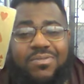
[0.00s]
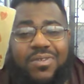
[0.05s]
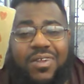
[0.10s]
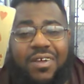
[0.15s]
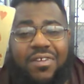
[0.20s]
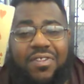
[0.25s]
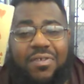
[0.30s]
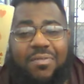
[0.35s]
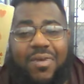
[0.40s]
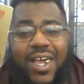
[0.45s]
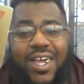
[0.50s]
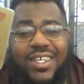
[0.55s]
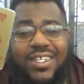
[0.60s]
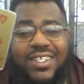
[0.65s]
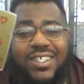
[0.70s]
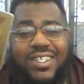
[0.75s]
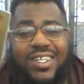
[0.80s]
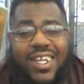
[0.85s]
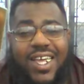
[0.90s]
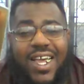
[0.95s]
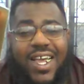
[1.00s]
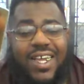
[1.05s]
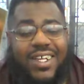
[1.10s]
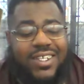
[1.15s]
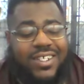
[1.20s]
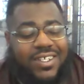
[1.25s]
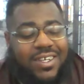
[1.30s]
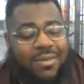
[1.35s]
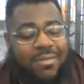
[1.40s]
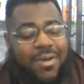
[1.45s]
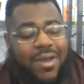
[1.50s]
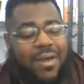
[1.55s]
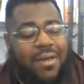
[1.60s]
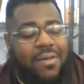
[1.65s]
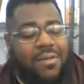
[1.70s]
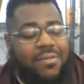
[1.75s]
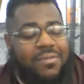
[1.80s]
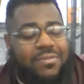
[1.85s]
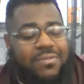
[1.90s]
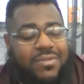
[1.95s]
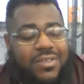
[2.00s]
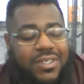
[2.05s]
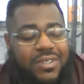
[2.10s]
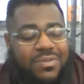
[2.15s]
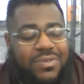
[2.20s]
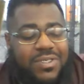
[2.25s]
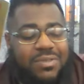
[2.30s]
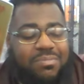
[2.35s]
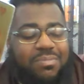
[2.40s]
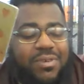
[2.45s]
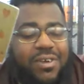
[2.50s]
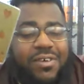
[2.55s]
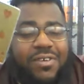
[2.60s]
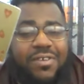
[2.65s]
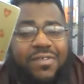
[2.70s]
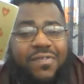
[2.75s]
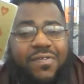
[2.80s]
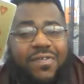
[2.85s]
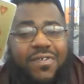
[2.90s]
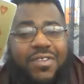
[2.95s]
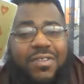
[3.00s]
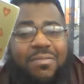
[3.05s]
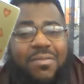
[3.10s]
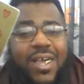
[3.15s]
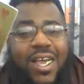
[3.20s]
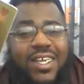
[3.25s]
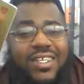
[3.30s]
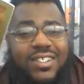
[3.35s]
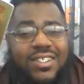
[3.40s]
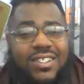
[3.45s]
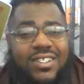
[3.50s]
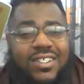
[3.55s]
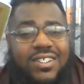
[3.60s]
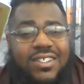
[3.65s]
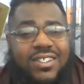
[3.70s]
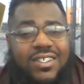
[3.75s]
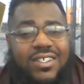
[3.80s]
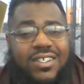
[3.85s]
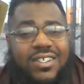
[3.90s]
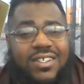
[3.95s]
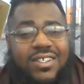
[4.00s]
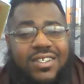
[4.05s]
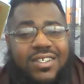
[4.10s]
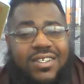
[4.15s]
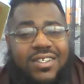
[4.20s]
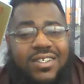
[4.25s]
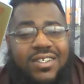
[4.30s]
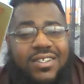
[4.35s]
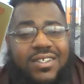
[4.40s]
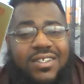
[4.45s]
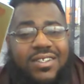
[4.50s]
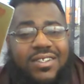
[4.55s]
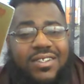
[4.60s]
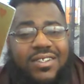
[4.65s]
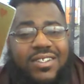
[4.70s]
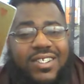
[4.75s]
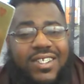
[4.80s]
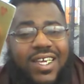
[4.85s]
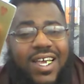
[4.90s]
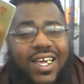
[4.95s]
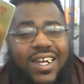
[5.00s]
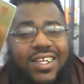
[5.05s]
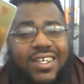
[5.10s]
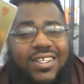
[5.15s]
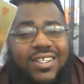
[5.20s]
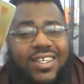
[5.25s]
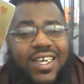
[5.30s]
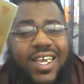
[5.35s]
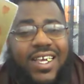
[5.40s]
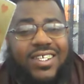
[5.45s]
of the masculine that had to come out. It was imperative for the masculine to kind of